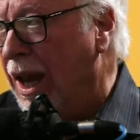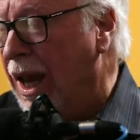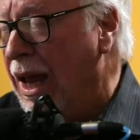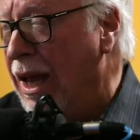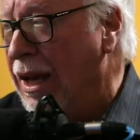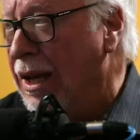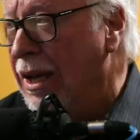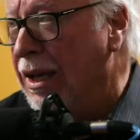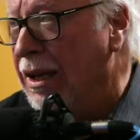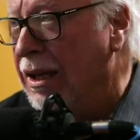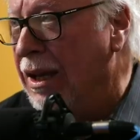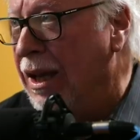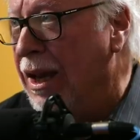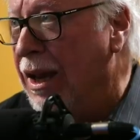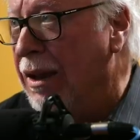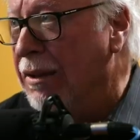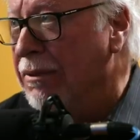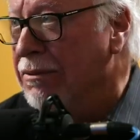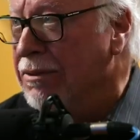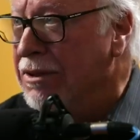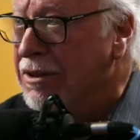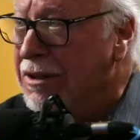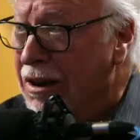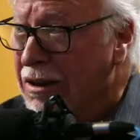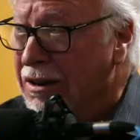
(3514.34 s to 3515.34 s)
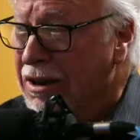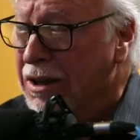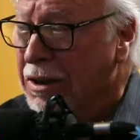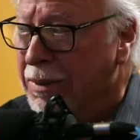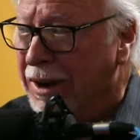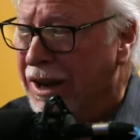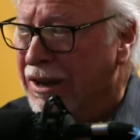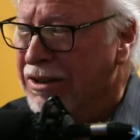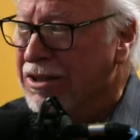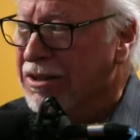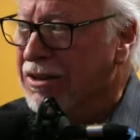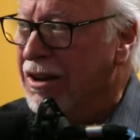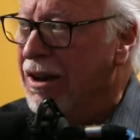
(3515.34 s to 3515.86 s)
And
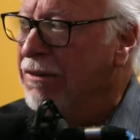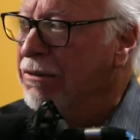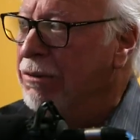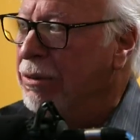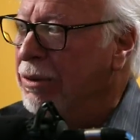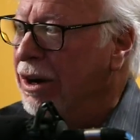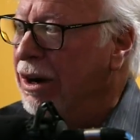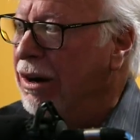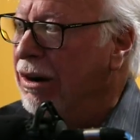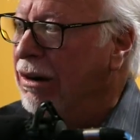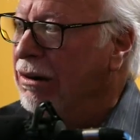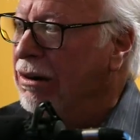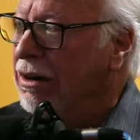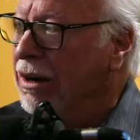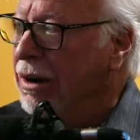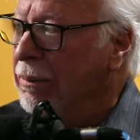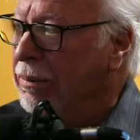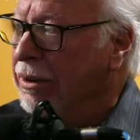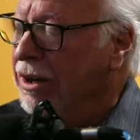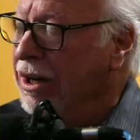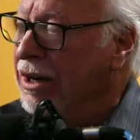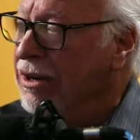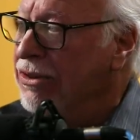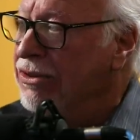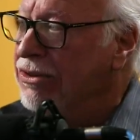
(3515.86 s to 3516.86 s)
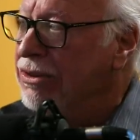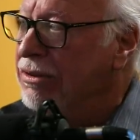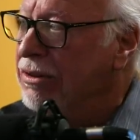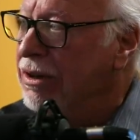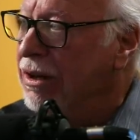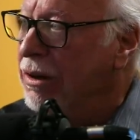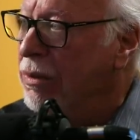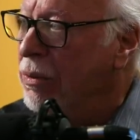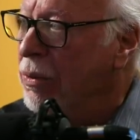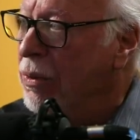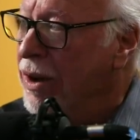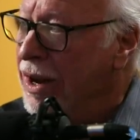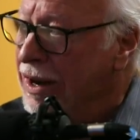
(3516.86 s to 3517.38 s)
talking about software
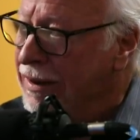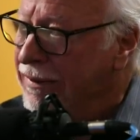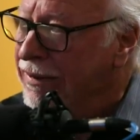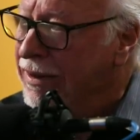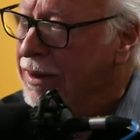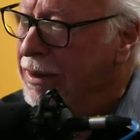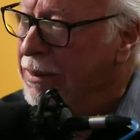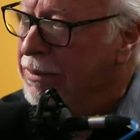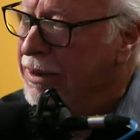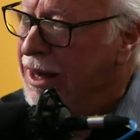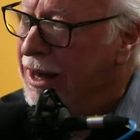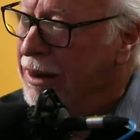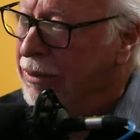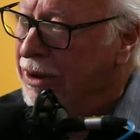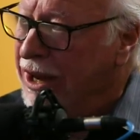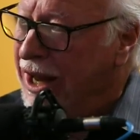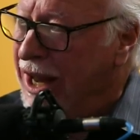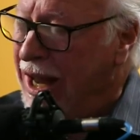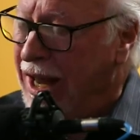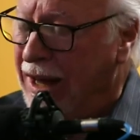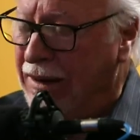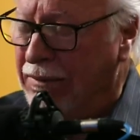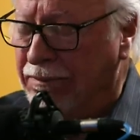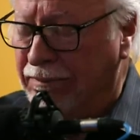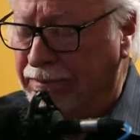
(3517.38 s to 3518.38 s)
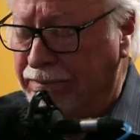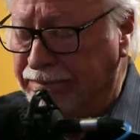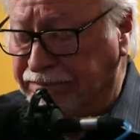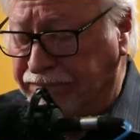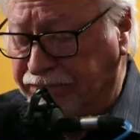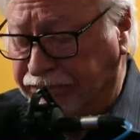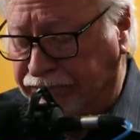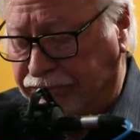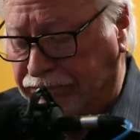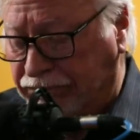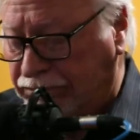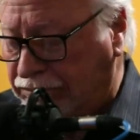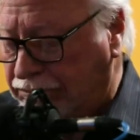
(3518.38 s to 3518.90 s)
companies, one of them that we had,
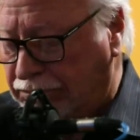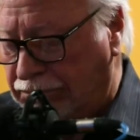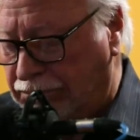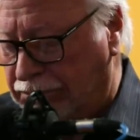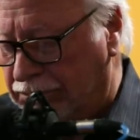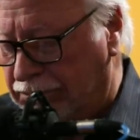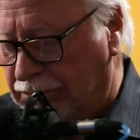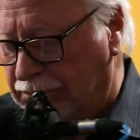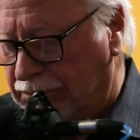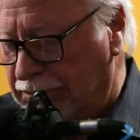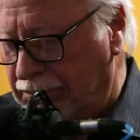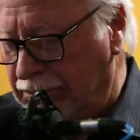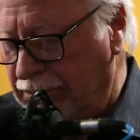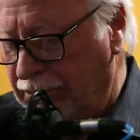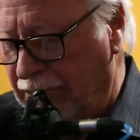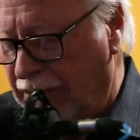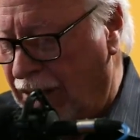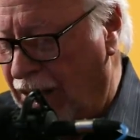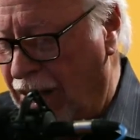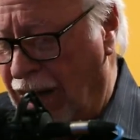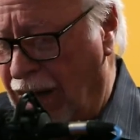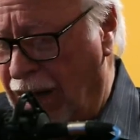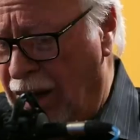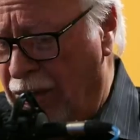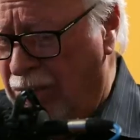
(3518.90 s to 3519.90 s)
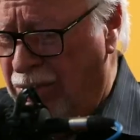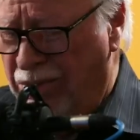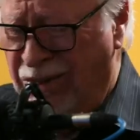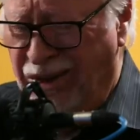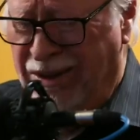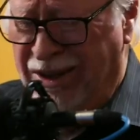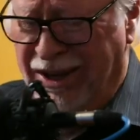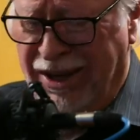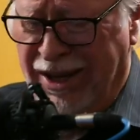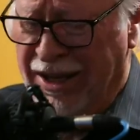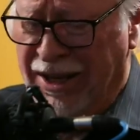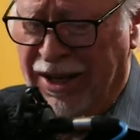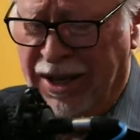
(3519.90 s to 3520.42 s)

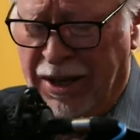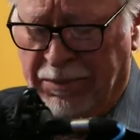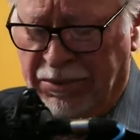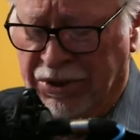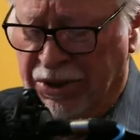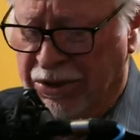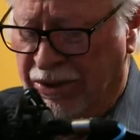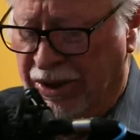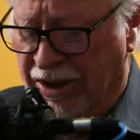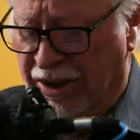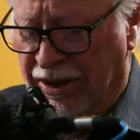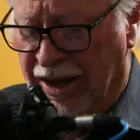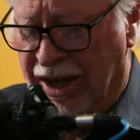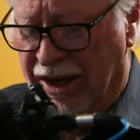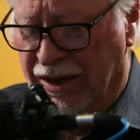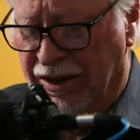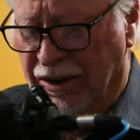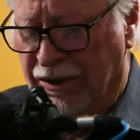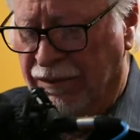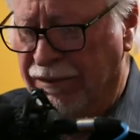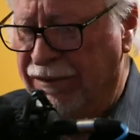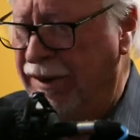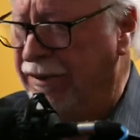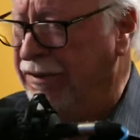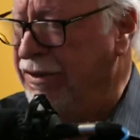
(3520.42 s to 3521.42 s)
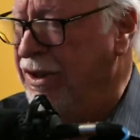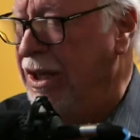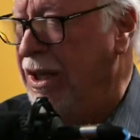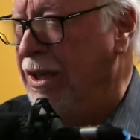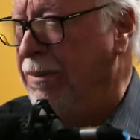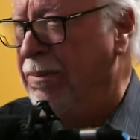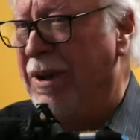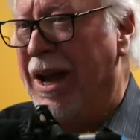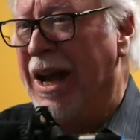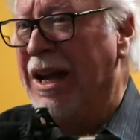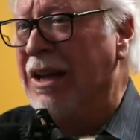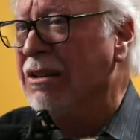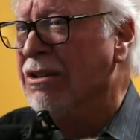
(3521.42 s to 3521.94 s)
we ended up doing,
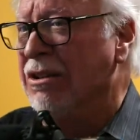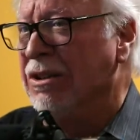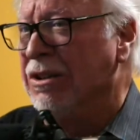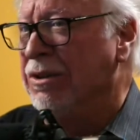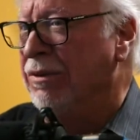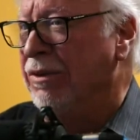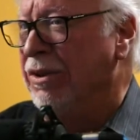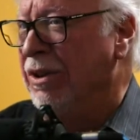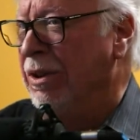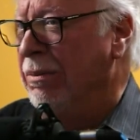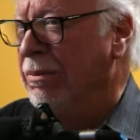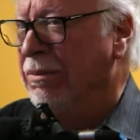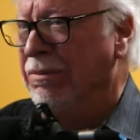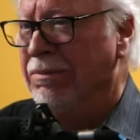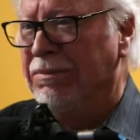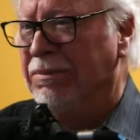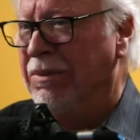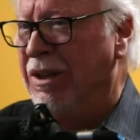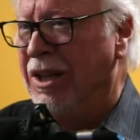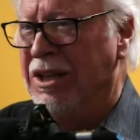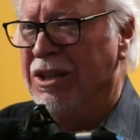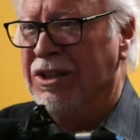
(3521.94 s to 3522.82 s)
50 packages for them.